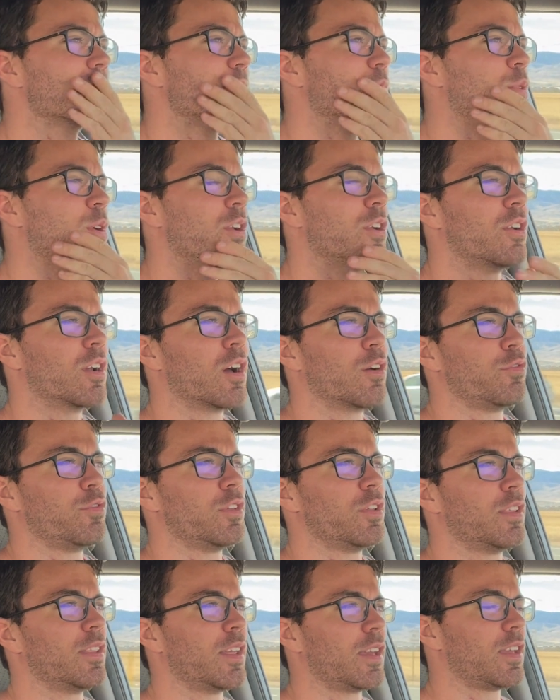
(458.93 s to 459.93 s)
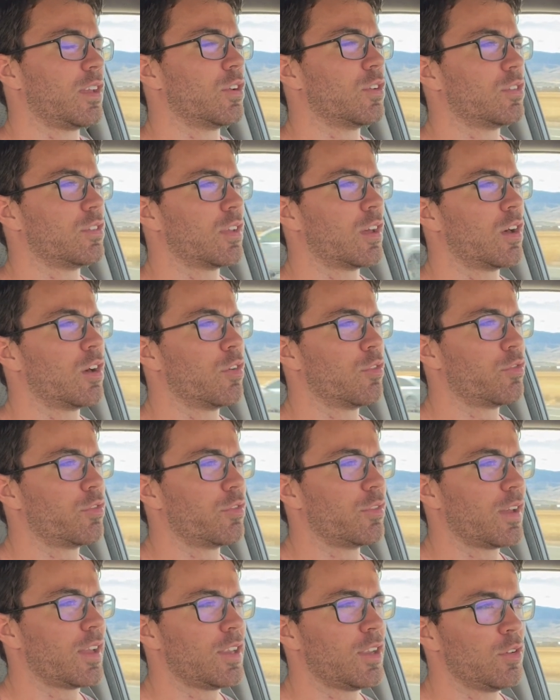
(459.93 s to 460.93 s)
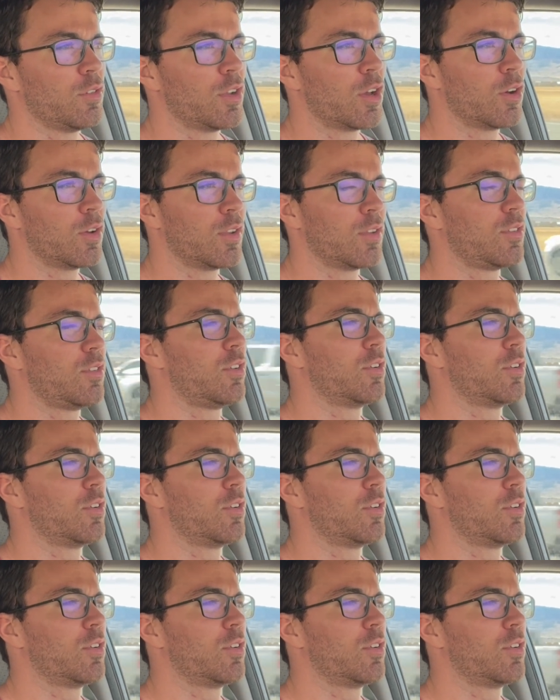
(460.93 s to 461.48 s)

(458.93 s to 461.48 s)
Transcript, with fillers: When you're not feeling like yourself and you notice